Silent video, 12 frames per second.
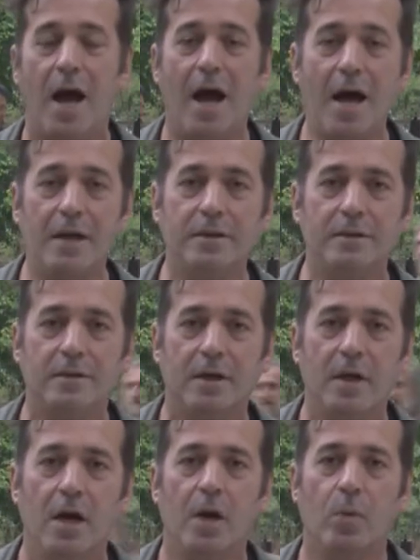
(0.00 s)
and
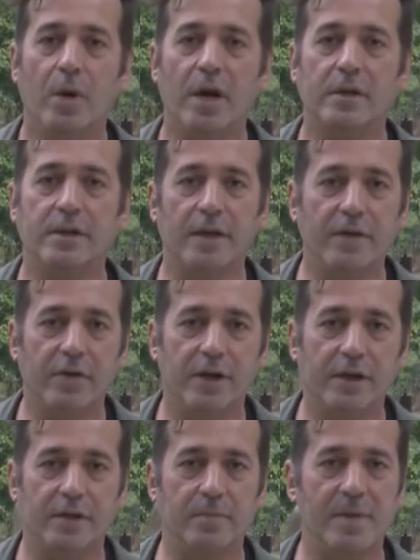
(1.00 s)
we are
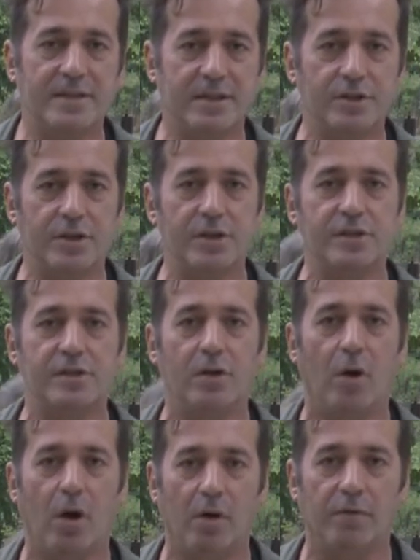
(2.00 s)
delivering the messages
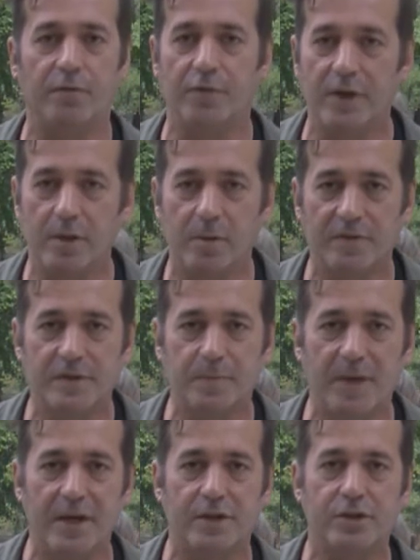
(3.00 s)
of freedom of
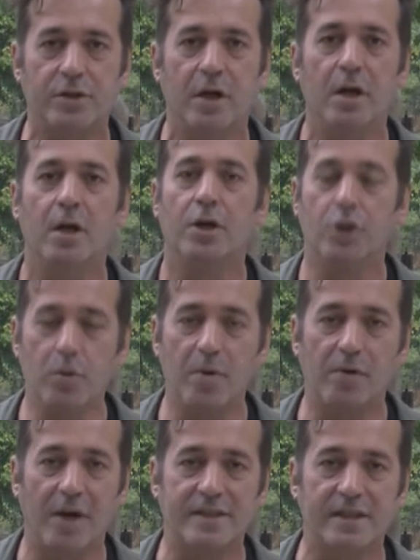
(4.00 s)
speech,
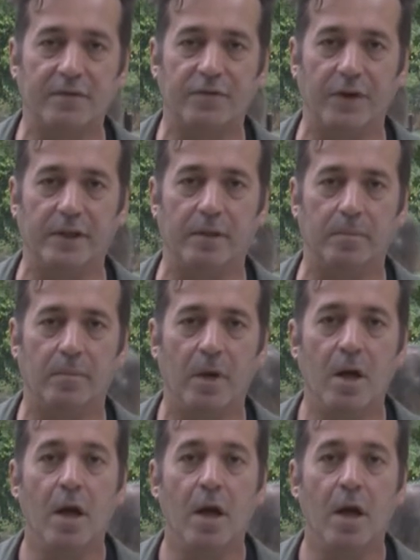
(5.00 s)
human rights and freedom.